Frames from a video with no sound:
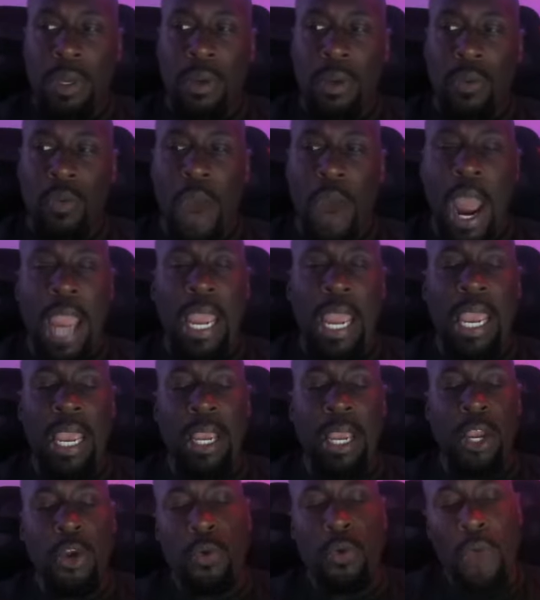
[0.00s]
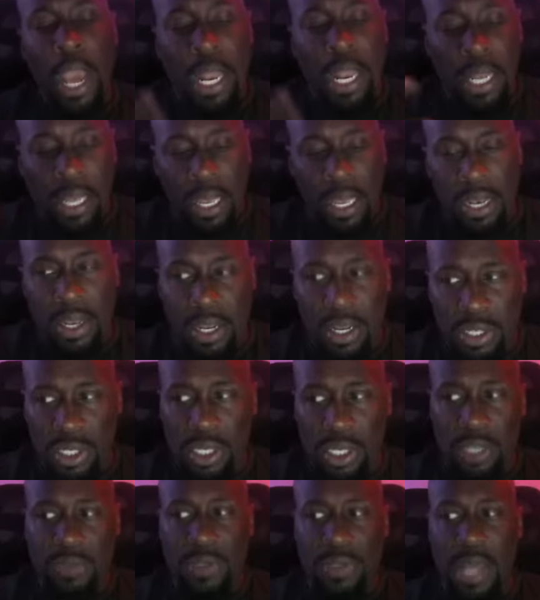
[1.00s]
right, and created
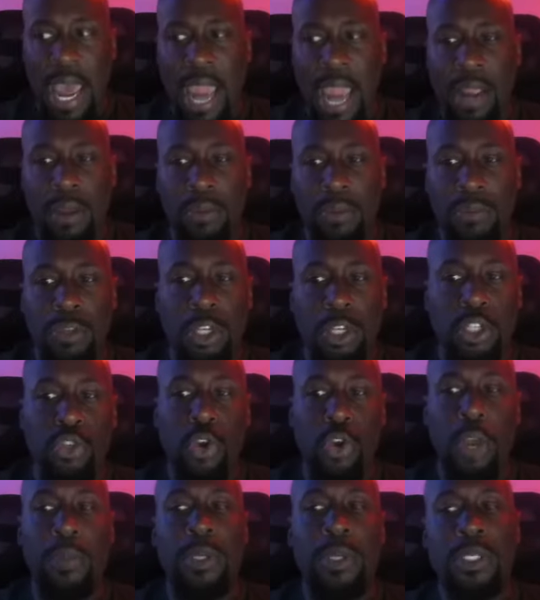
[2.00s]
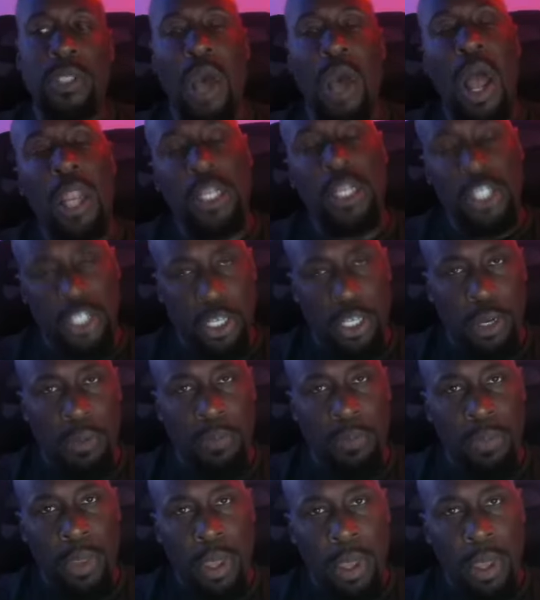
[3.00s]
initiatives like the Dreamer Scholarship